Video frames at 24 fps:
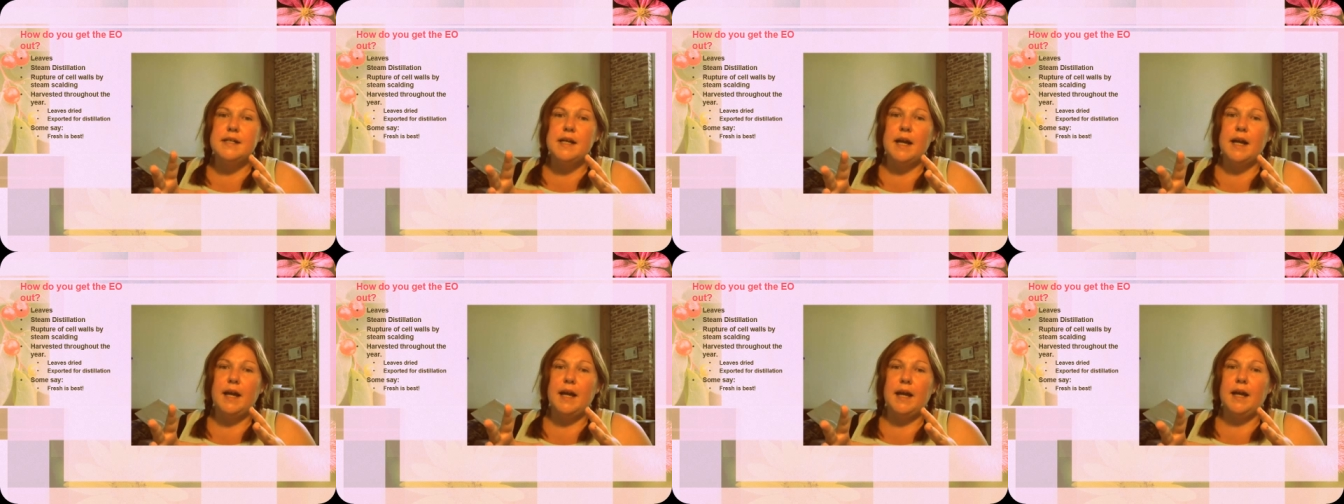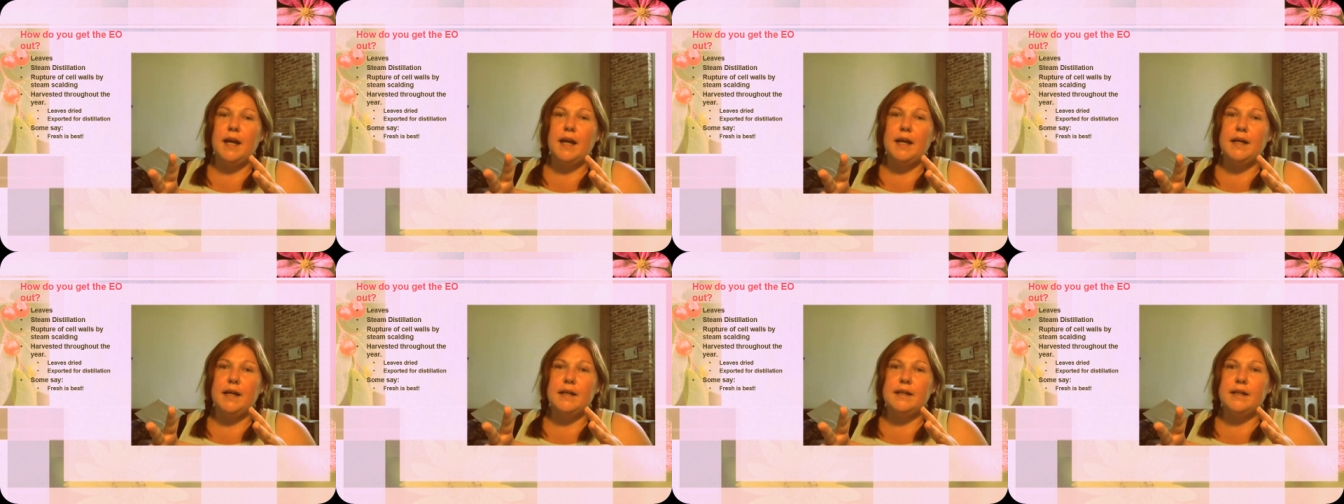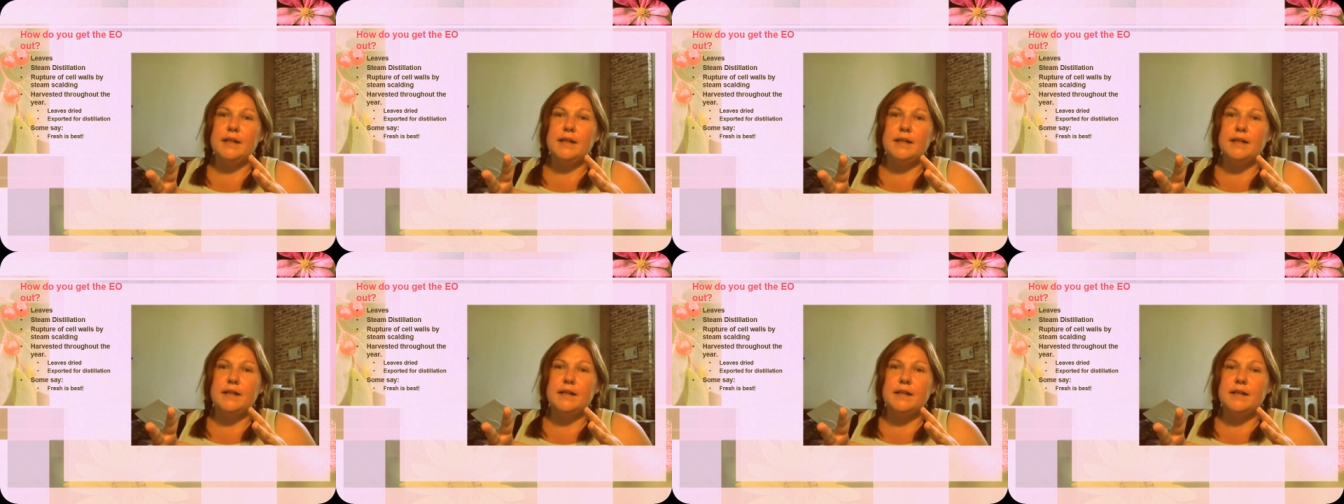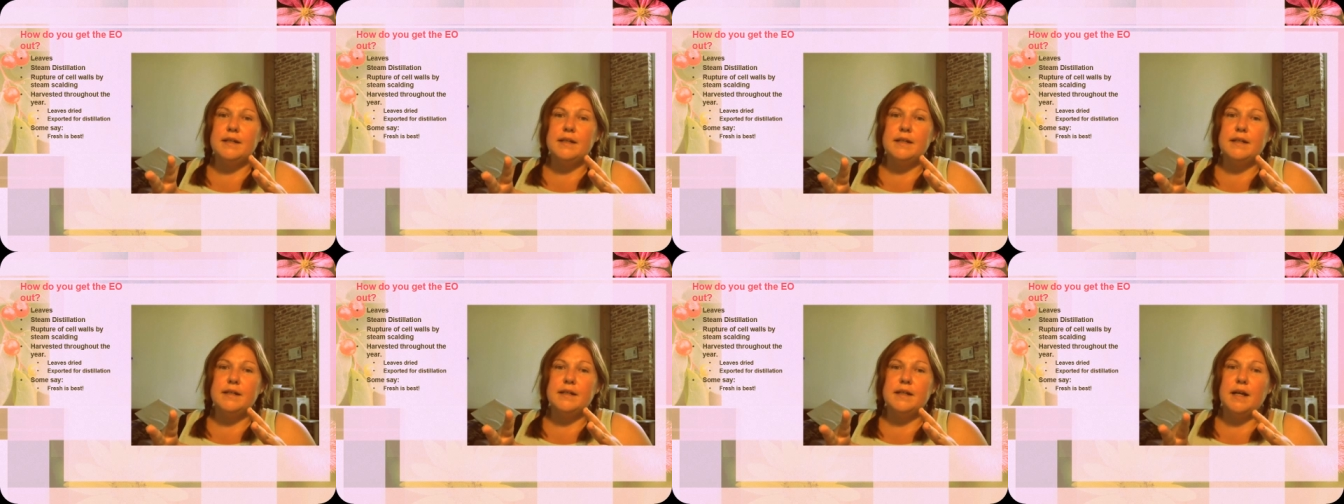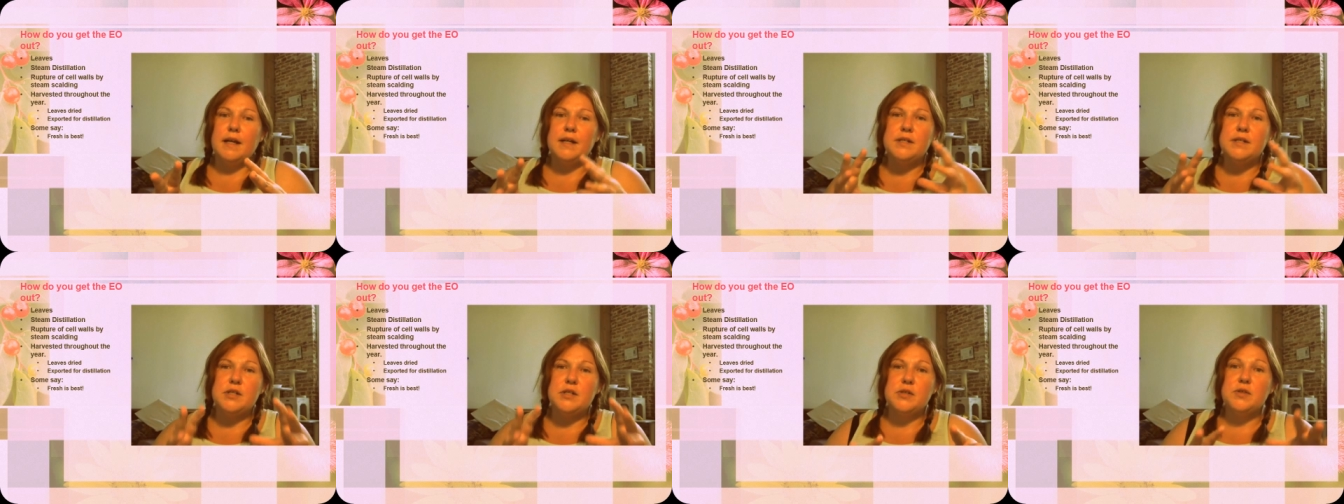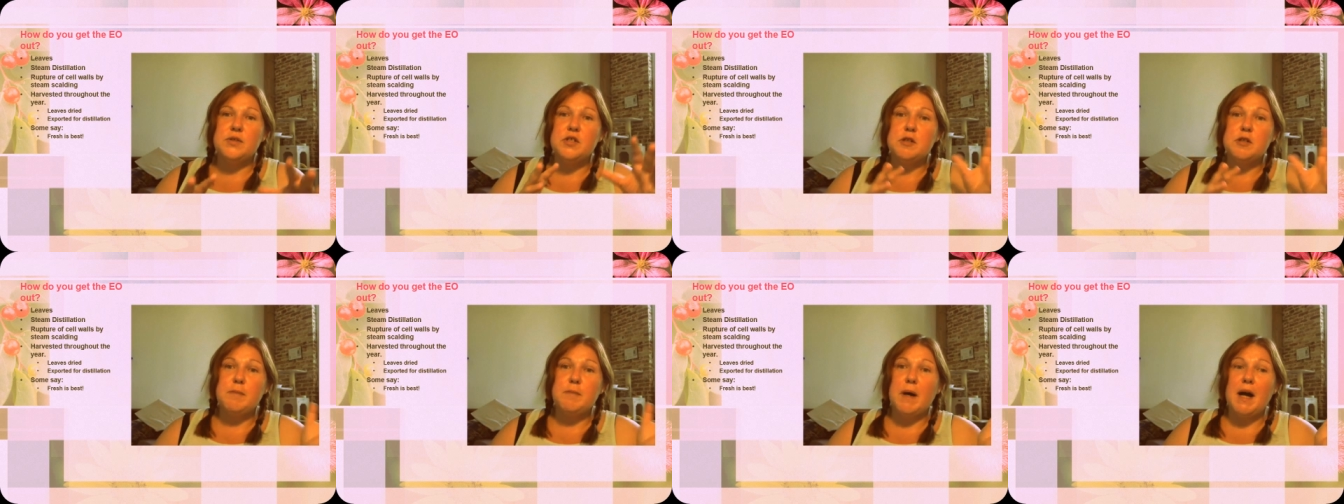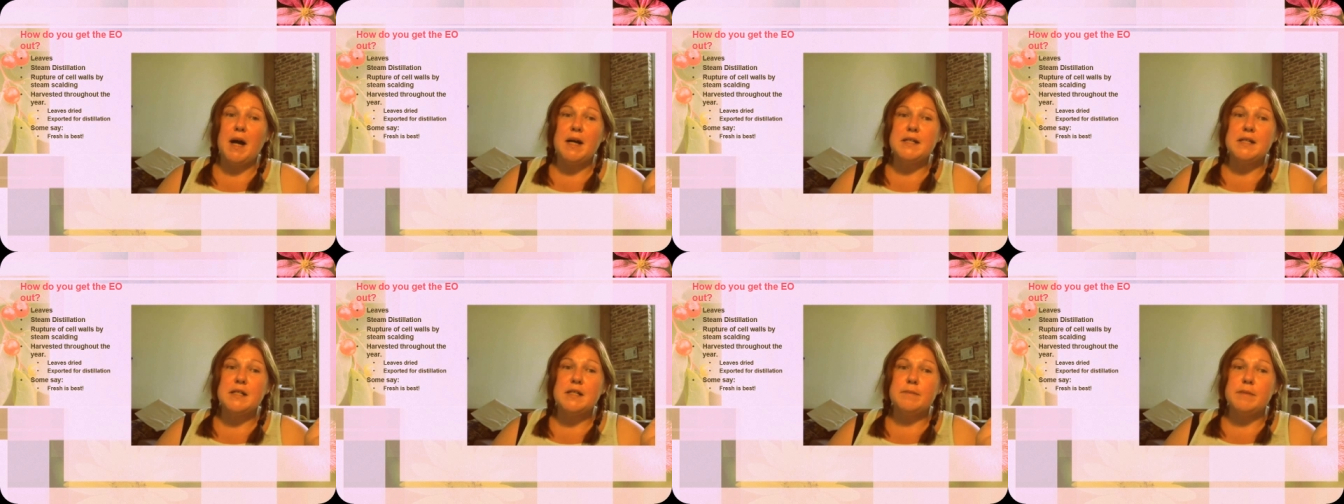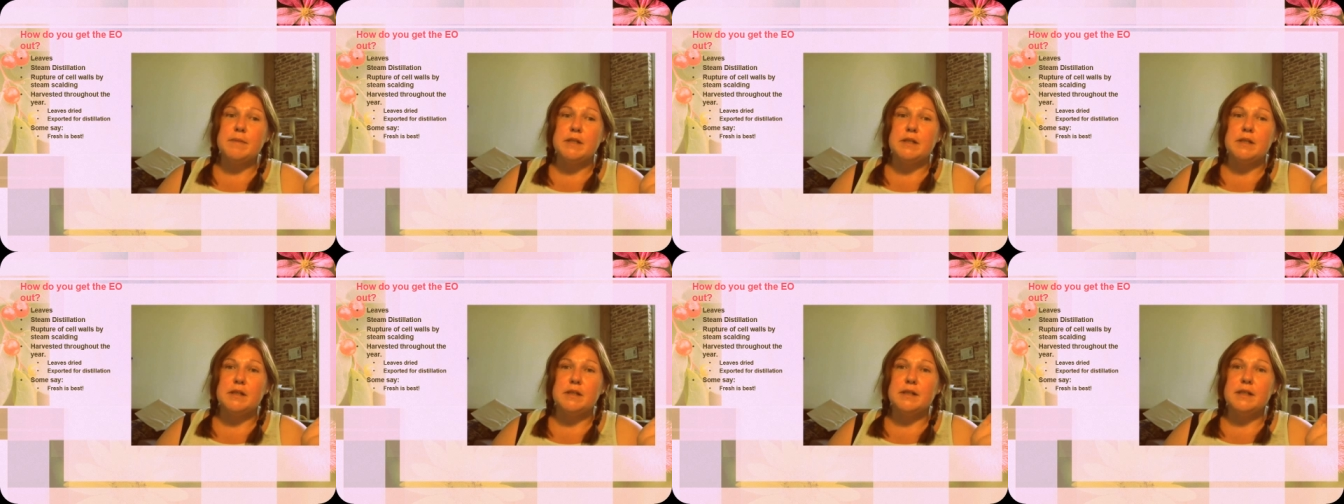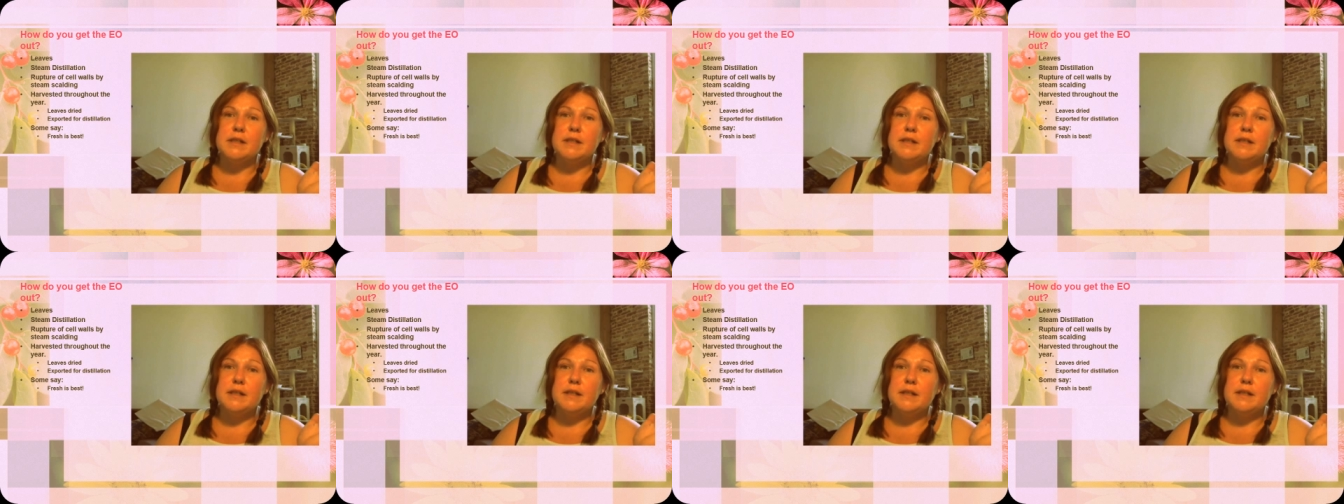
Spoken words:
and as soon as possible,